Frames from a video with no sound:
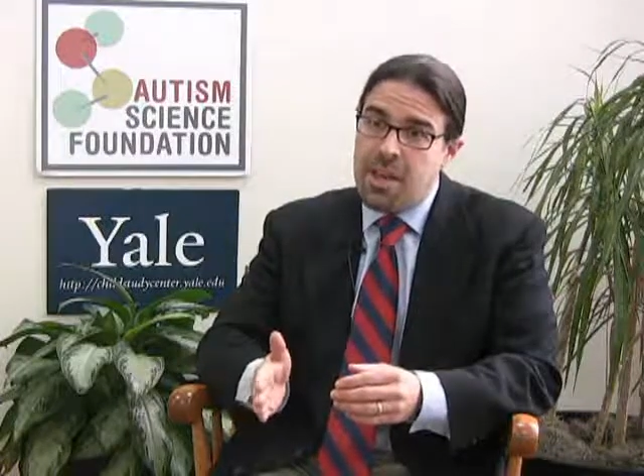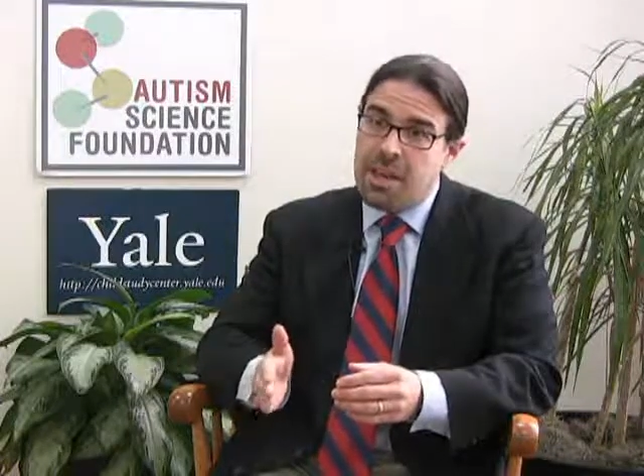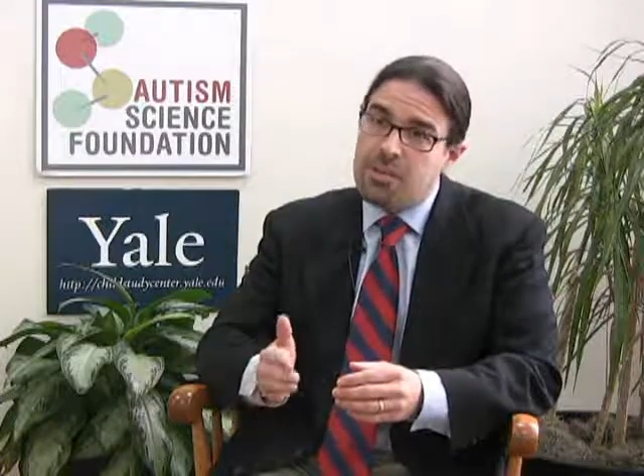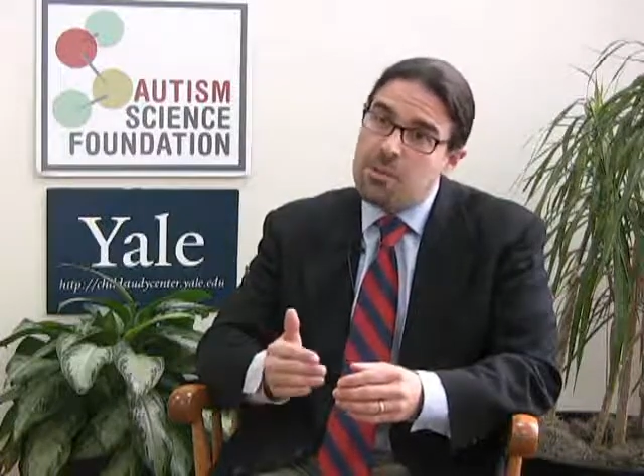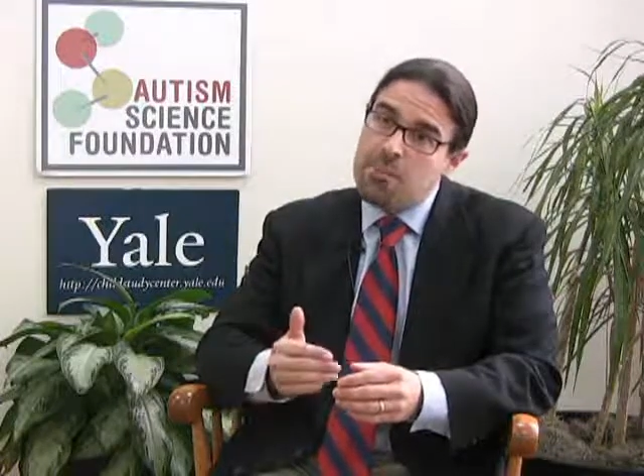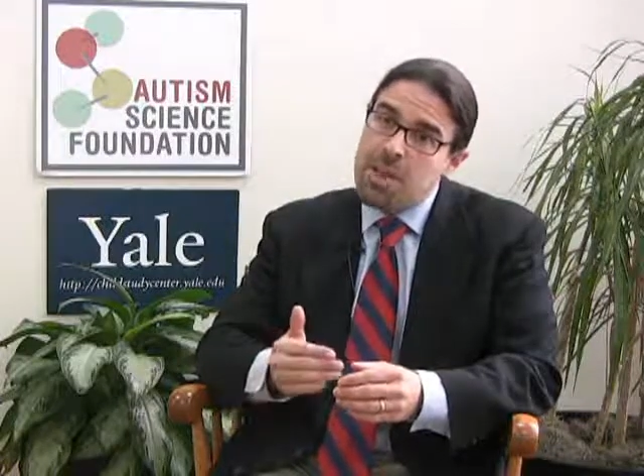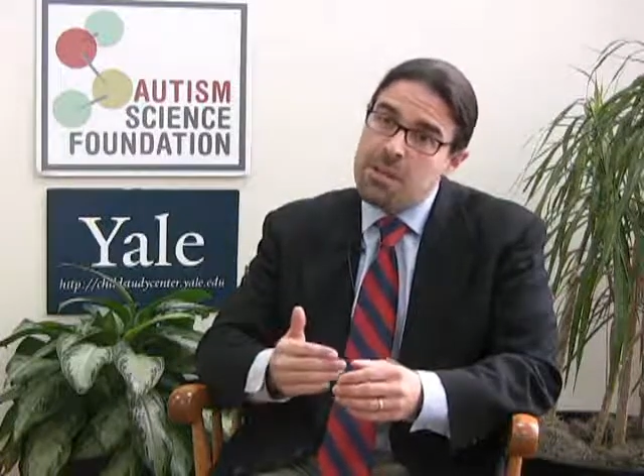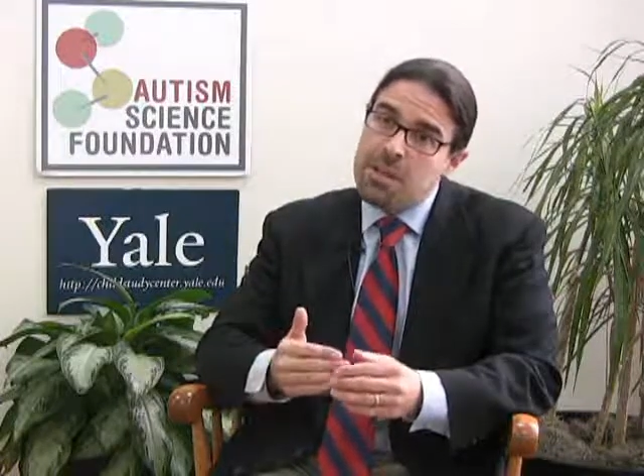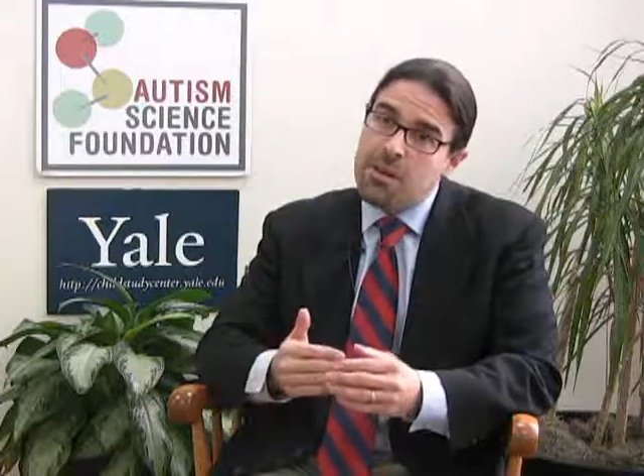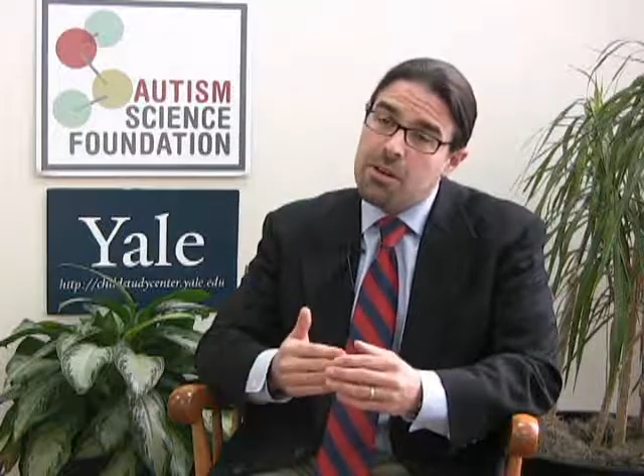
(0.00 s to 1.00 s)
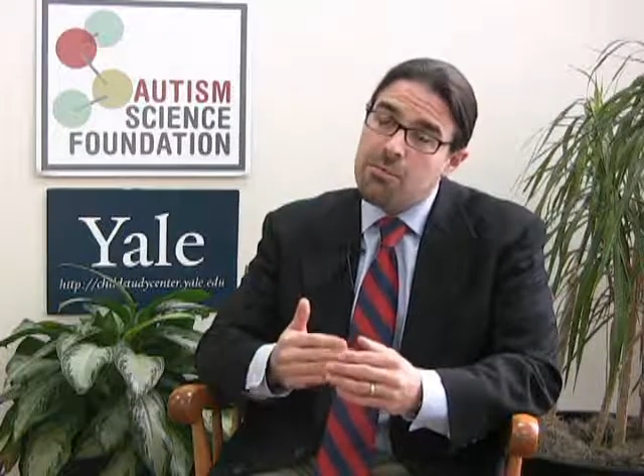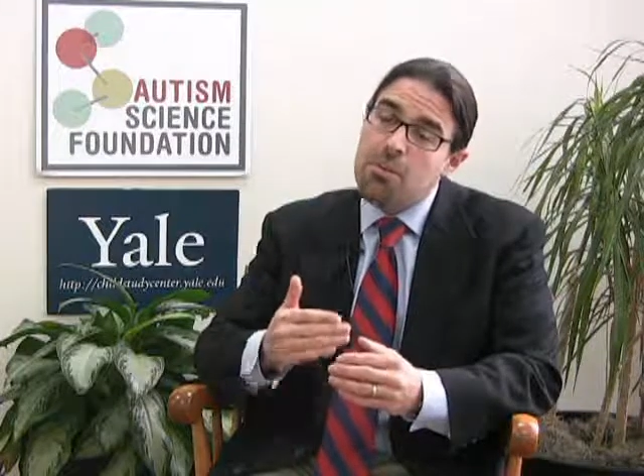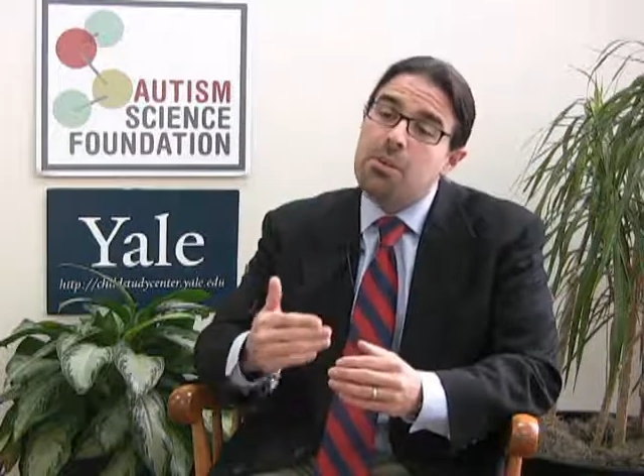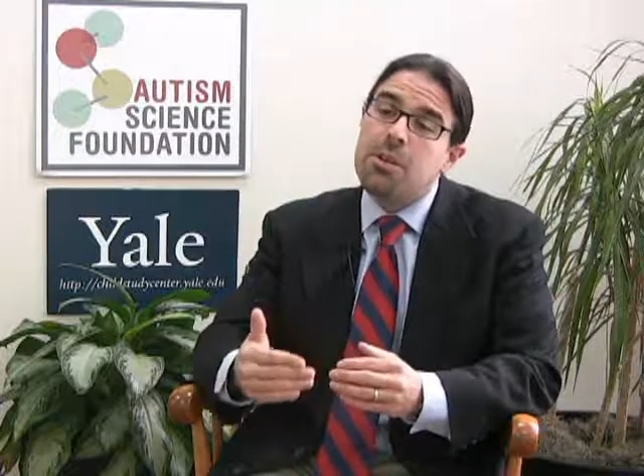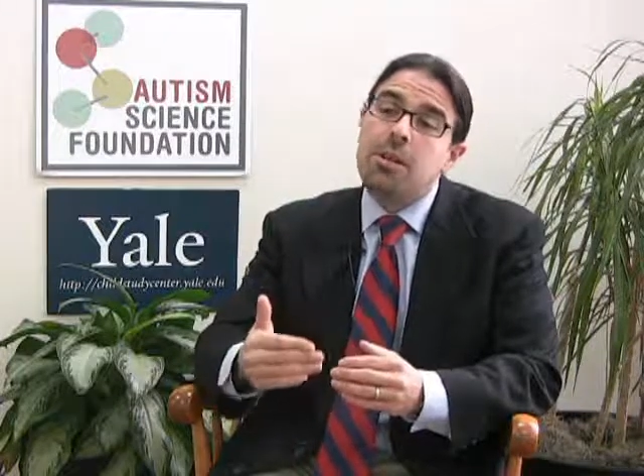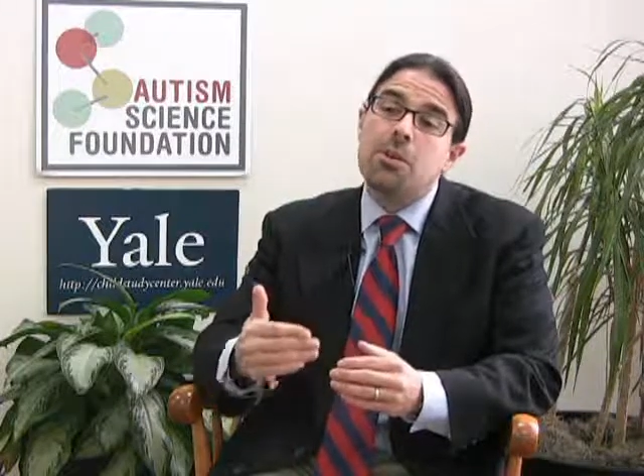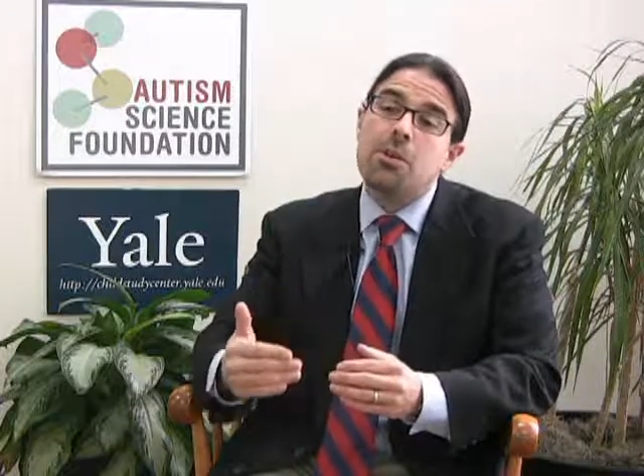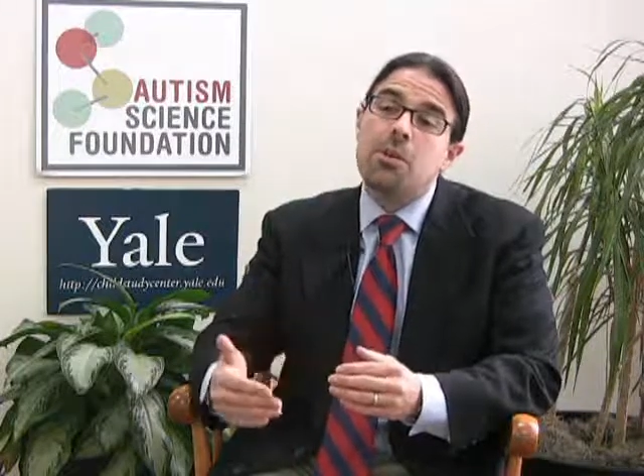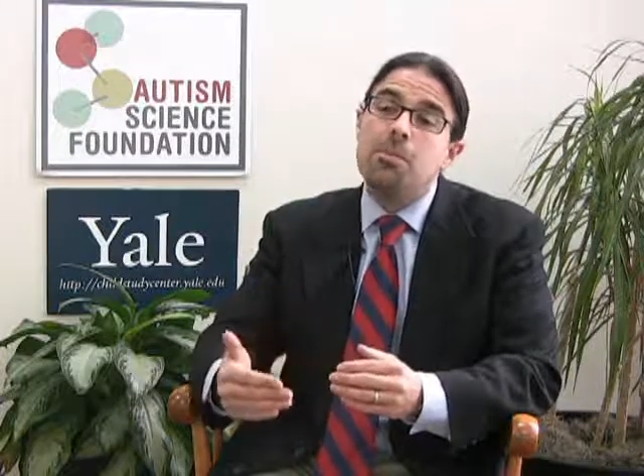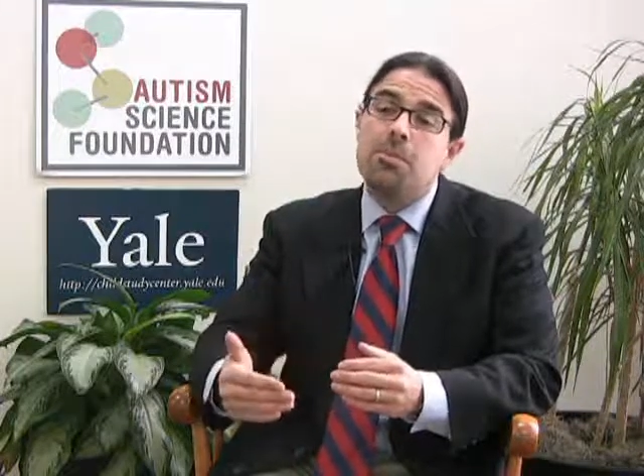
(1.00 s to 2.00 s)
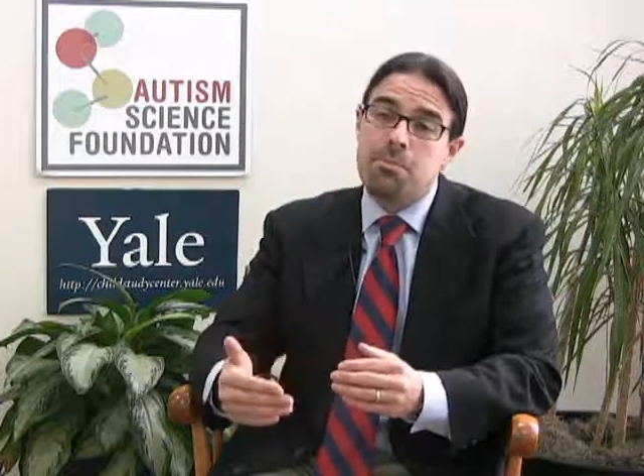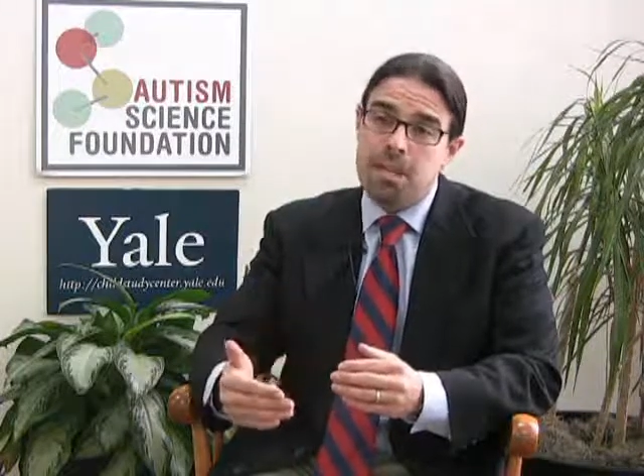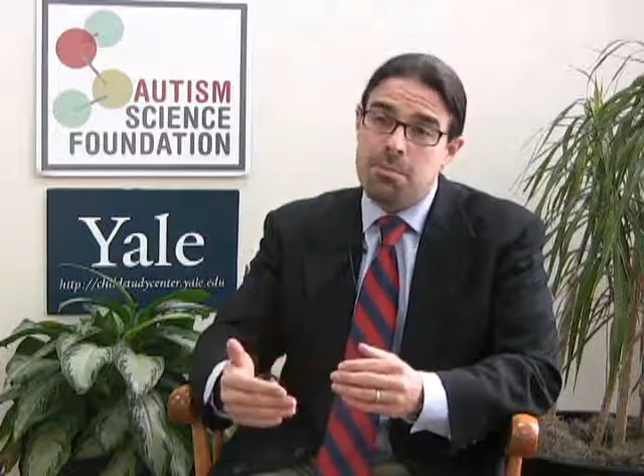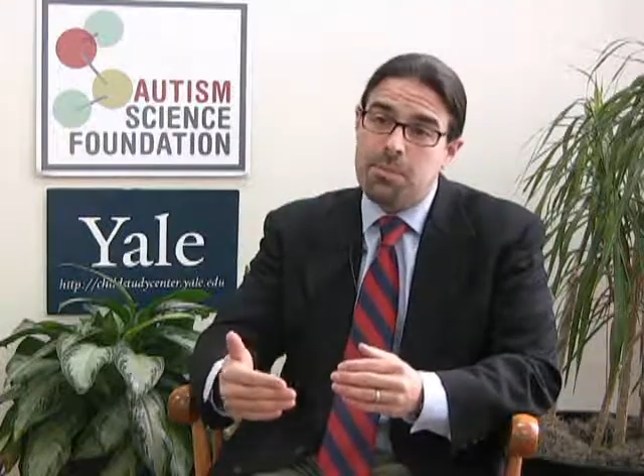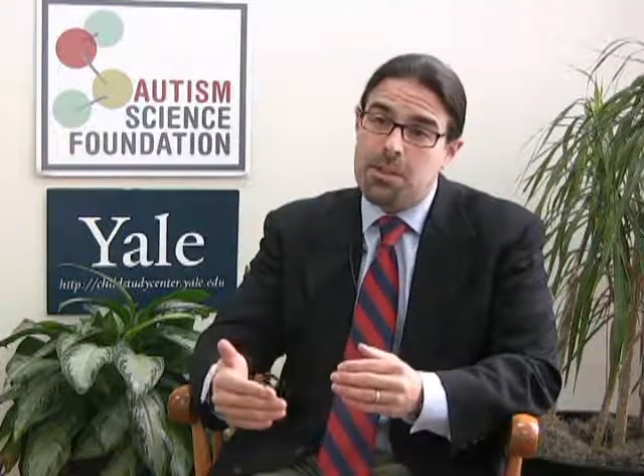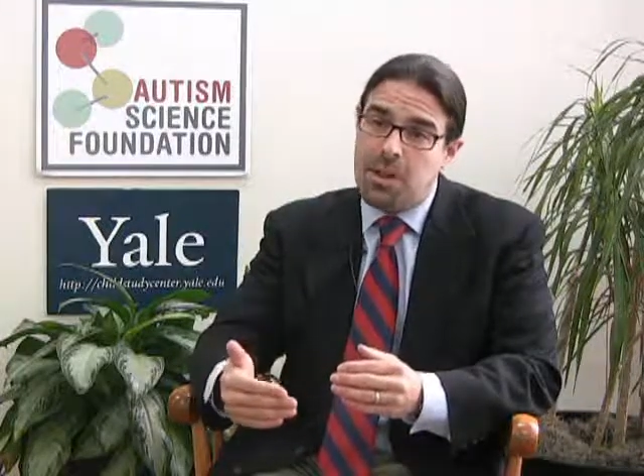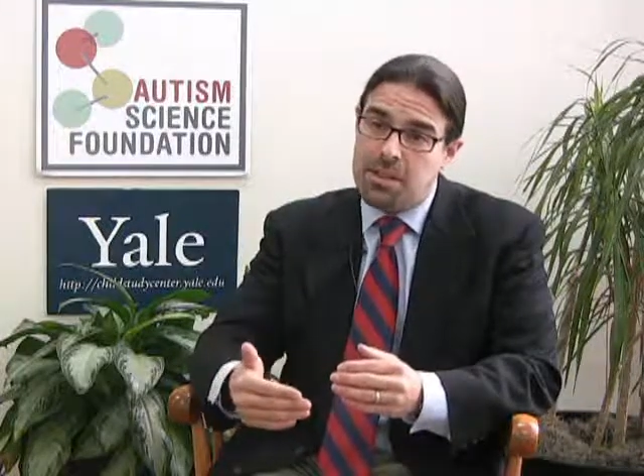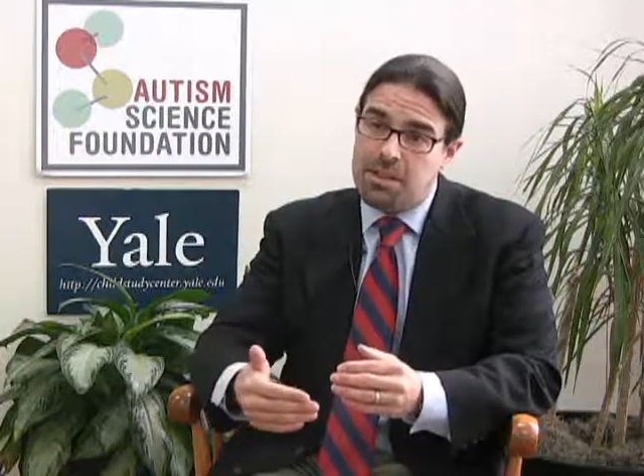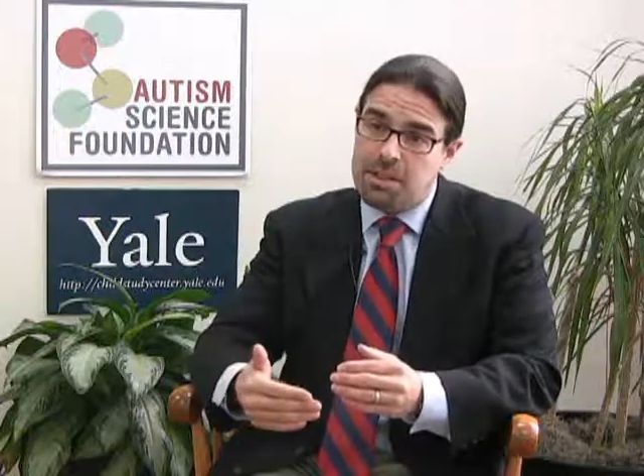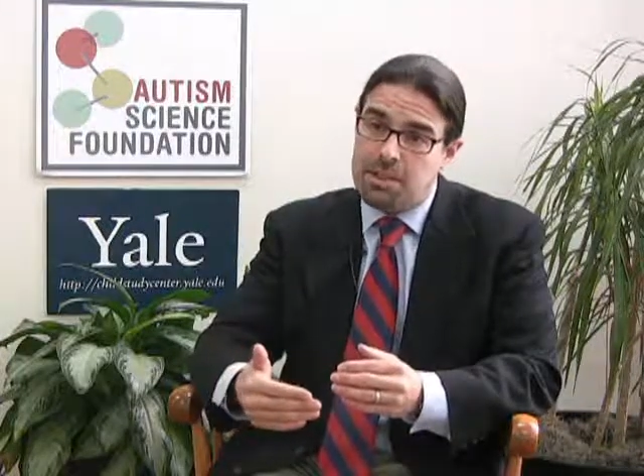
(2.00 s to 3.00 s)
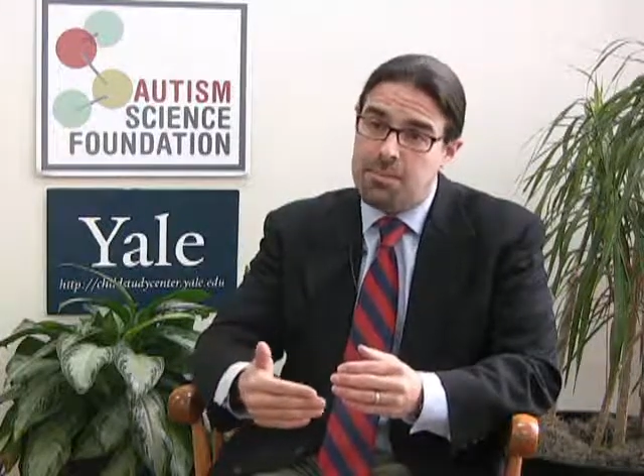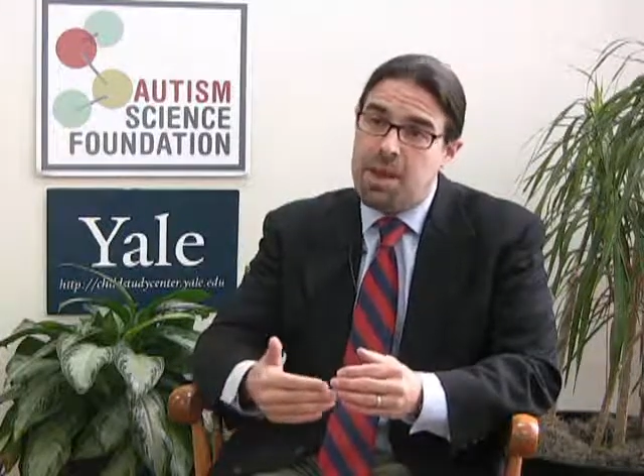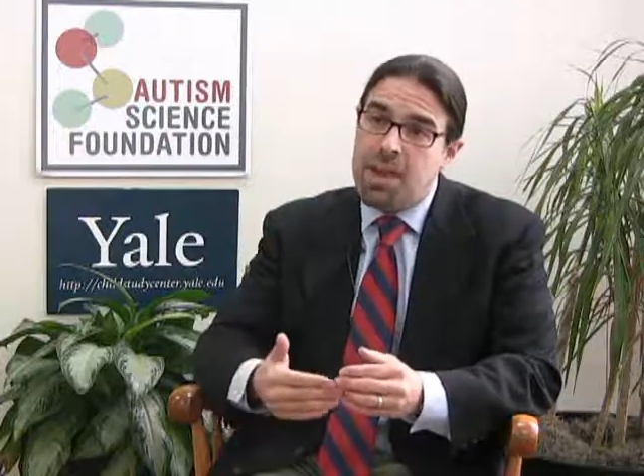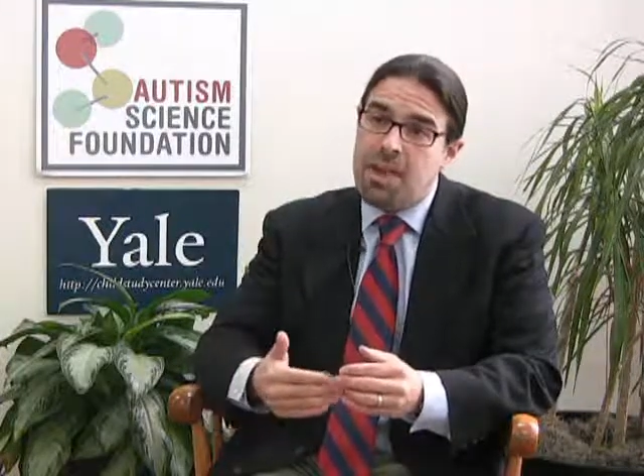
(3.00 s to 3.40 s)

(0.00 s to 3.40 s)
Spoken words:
And so maybe there are particular groups of people with autism